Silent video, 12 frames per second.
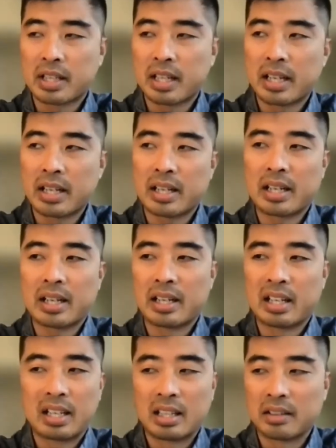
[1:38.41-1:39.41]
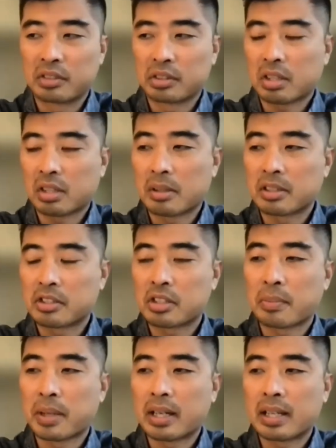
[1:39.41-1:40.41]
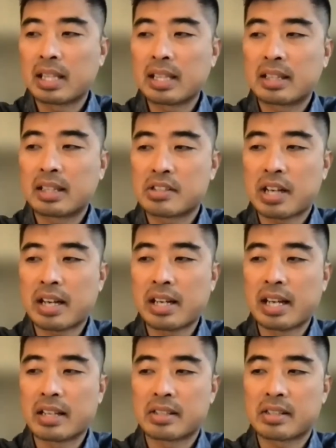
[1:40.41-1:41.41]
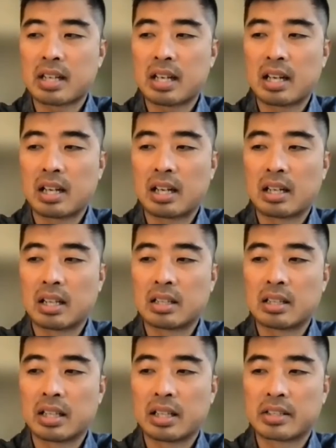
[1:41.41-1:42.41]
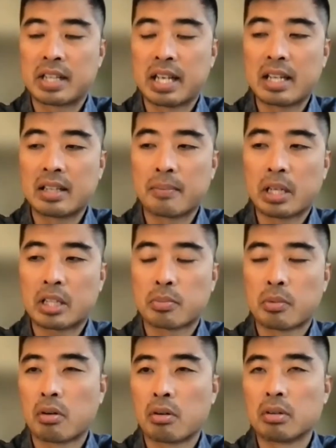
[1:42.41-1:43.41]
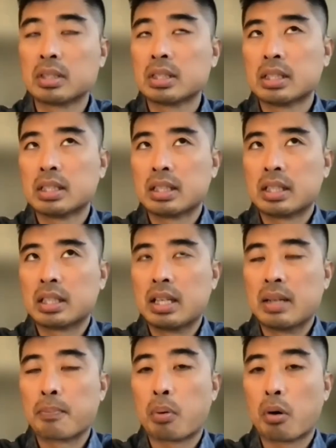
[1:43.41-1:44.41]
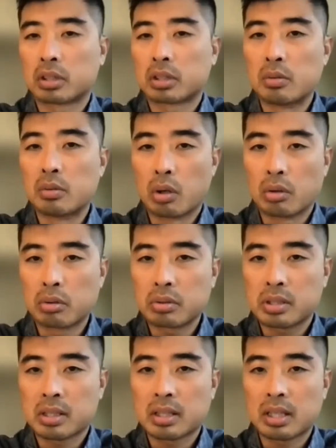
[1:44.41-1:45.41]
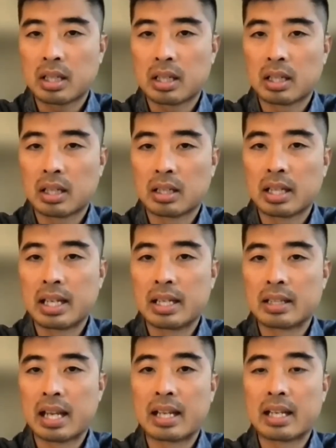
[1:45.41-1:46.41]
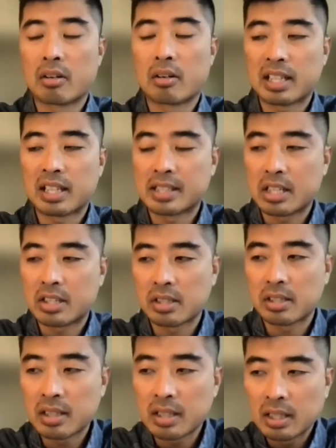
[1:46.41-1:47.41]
I love to talk about this topic. I think design has gained much more important roles in any organization.